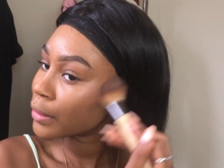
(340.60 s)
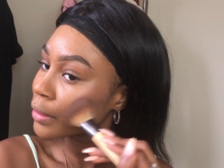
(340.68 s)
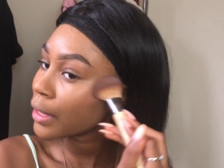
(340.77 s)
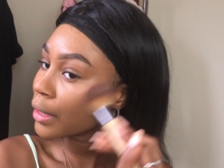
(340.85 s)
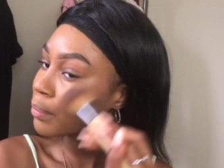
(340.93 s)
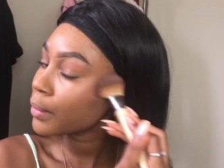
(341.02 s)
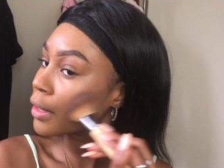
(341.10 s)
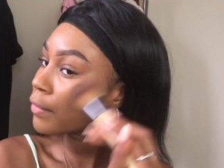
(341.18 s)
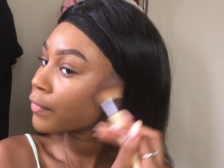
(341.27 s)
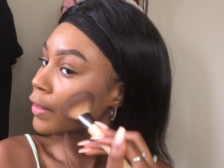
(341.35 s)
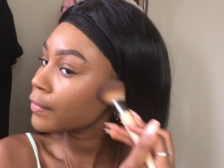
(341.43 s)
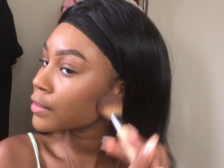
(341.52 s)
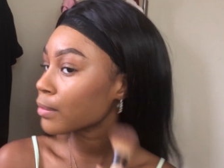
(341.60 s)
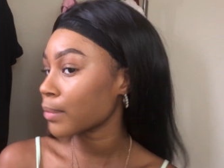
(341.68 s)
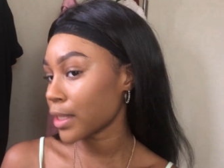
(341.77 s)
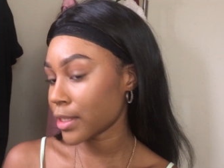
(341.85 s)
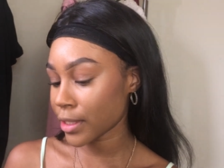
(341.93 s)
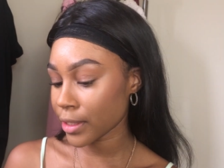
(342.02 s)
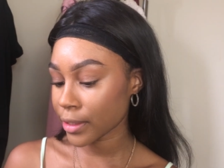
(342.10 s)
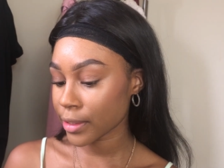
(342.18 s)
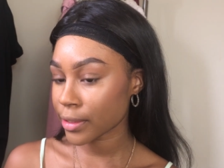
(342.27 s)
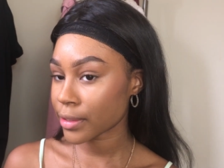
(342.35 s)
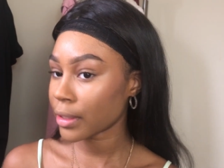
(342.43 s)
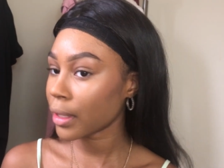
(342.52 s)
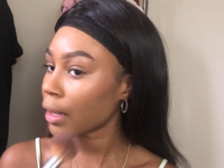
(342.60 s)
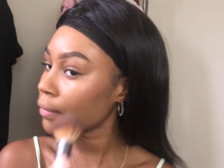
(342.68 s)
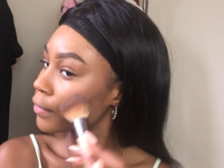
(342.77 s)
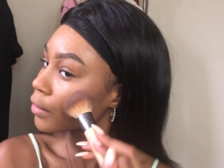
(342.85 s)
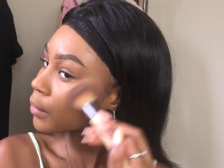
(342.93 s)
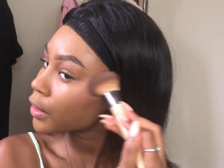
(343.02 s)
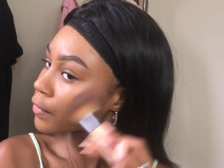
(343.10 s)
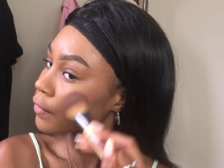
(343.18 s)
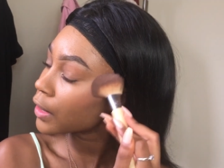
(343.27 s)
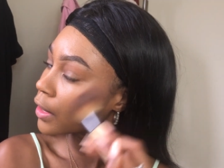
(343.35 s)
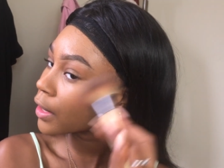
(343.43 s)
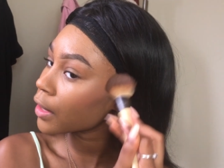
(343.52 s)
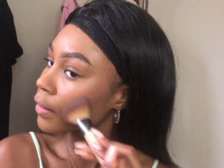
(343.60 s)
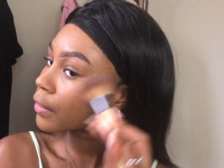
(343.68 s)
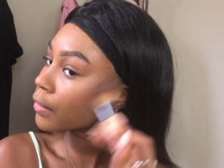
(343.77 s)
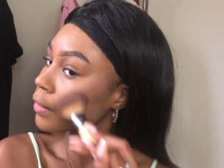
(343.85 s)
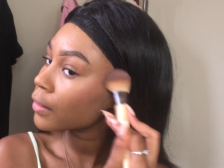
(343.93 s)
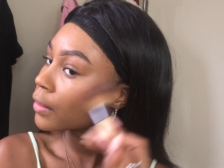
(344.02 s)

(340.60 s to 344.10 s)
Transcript: They're like BFFs on my cheeks. They have so much fun together.